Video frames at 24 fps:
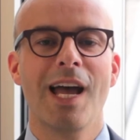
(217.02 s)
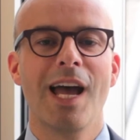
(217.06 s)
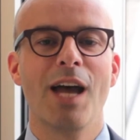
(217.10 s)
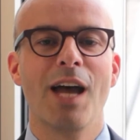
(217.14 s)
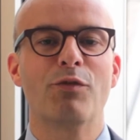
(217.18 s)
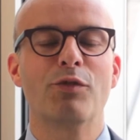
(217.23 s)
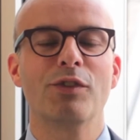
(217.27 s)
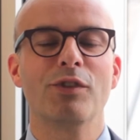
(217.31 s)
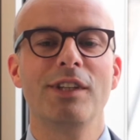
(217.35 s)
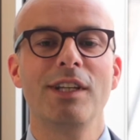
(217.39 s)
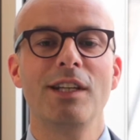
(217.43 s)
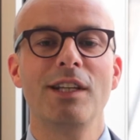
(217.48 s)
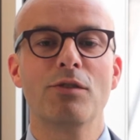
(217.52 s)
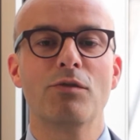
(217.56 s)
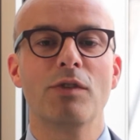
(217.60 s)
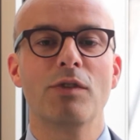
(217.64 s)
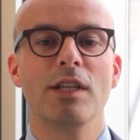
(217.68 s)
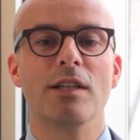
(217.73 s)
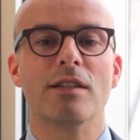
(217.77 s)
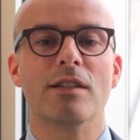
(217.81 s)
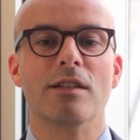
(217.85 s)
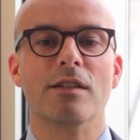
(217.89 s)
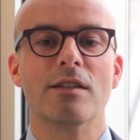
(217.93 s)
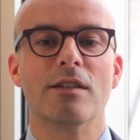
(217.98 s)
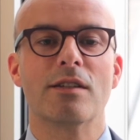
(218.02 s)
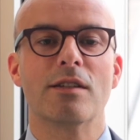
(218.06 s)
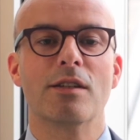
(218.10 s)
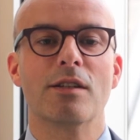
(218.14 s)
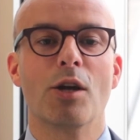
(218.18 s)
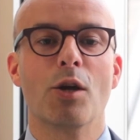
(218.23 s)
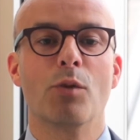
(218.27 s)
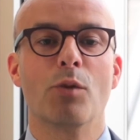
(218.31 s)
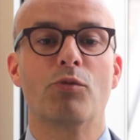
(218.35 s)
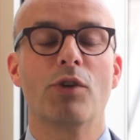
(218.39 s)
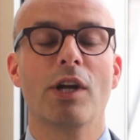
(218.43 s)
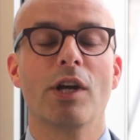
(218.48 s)
And for these reasons,
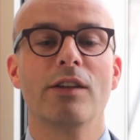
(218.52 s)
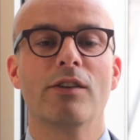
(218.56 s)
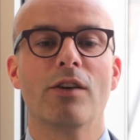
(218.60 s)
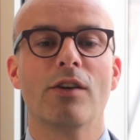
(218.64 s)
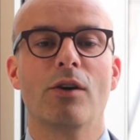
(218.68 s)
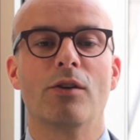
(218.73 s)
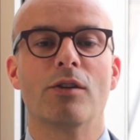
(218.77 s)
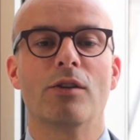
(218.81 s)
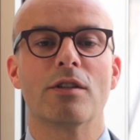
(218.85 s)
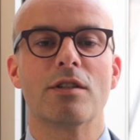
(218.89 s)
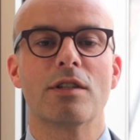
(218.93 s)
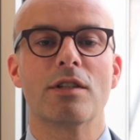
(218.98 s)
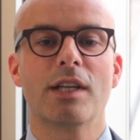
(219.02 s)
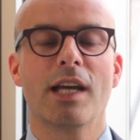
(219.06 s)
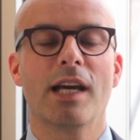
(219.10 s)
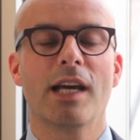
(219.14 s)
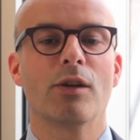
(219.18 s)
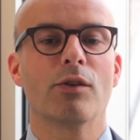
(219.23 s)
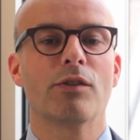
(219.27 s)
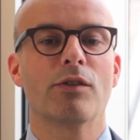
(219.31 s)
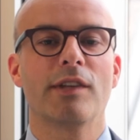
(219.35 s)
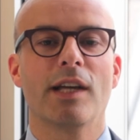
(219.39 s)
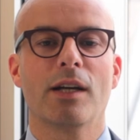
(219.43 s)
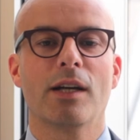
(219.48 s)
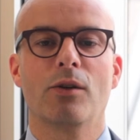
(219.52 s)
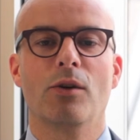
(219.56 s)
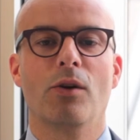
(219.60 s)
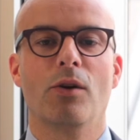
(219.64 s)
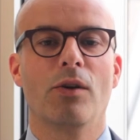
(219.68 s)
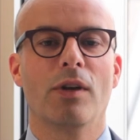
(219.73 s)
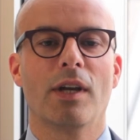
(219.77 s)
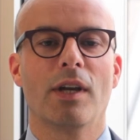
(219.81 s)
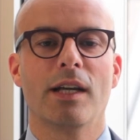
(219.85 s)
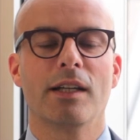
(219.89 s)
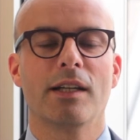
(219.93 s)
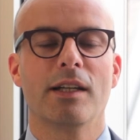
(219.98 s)
brand owners cannot tackle
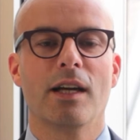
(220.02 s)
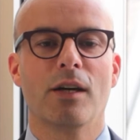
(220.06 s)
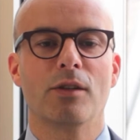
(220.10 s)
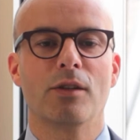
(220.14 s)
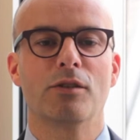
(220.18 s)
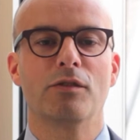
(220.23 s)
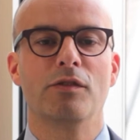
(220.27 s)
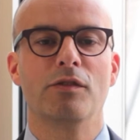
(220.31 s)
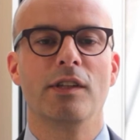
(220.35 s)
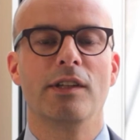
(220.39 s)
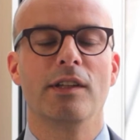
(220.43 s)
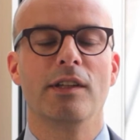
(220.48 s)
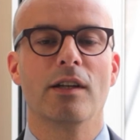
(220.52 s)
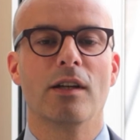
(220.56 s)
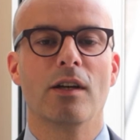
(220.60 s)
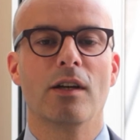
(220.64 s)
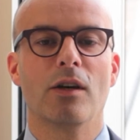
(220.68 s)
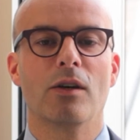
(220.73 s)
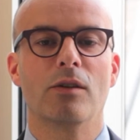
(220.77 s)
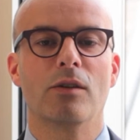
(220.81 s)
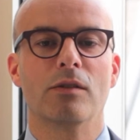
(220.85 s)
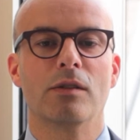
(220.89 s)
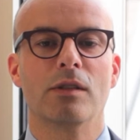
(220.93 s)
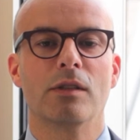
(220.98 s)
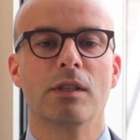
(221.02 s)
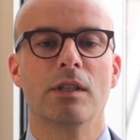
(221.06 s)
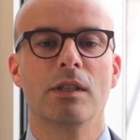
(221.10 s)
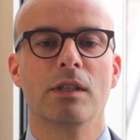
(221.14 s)
online counterfeiting alone.